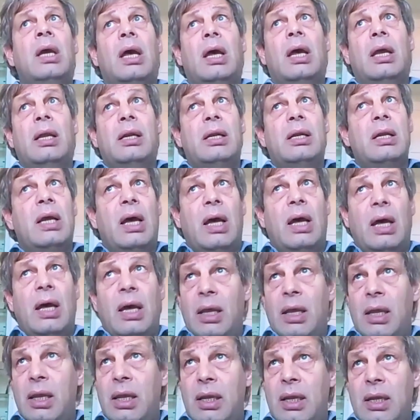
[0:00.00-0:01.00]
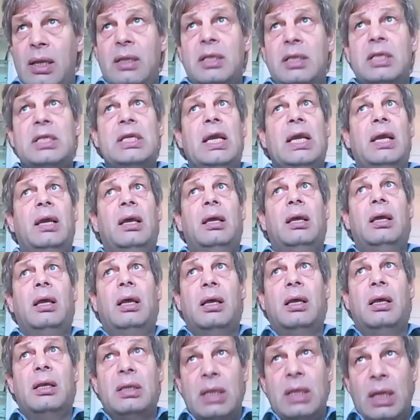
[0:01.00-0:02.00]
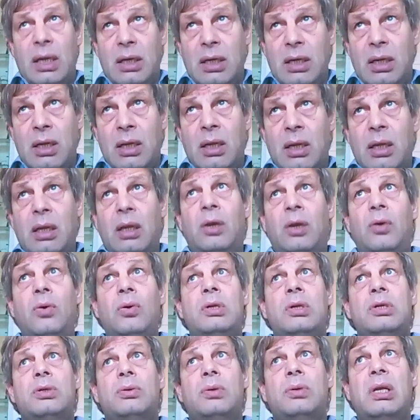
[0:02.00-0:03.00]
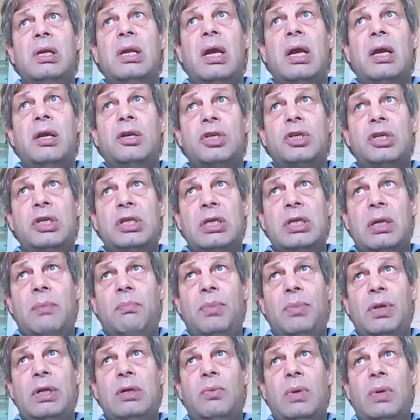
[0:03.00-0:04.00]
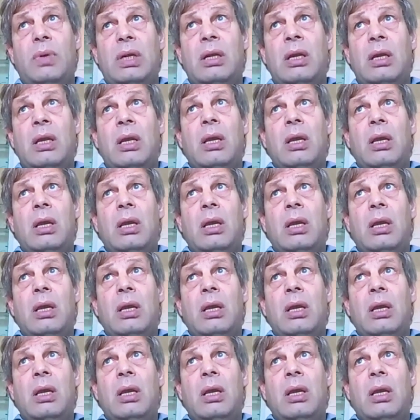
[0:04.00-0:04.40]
and I think that a good relationship between